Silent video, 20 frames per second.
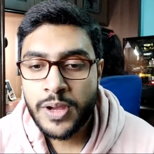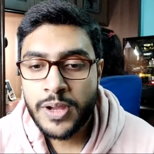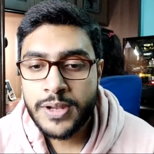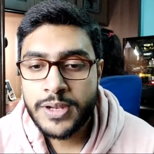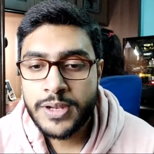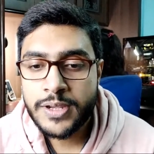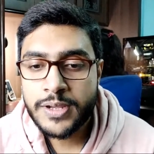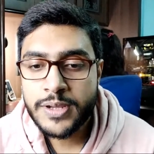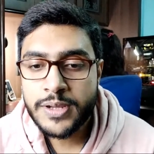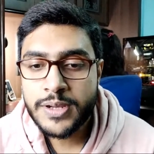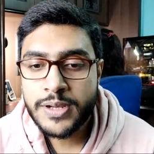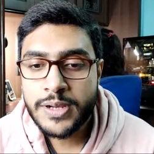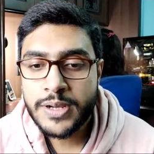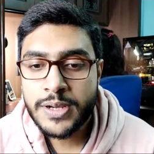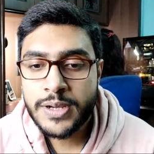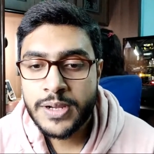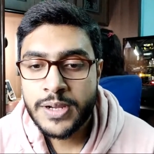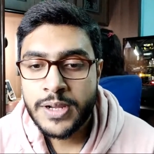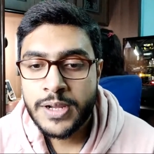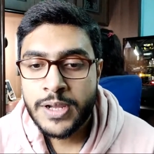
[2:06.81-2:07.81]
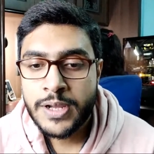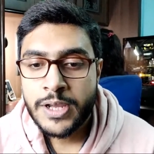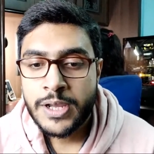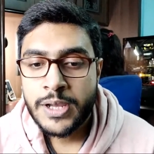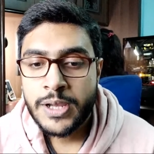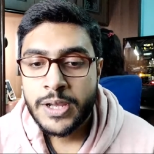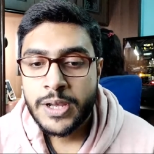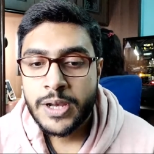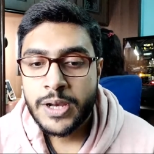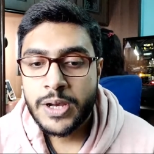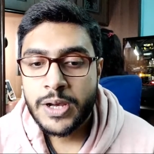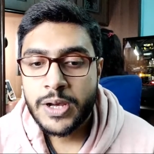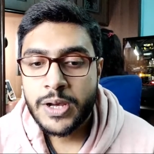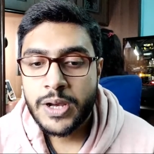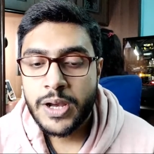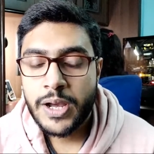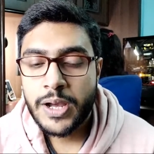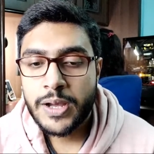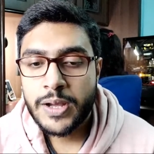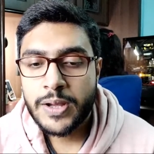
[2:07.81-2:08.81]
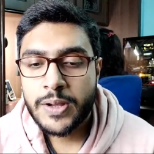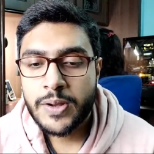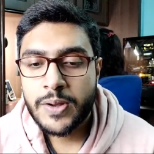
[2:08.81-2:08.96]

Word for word: and uh, uh,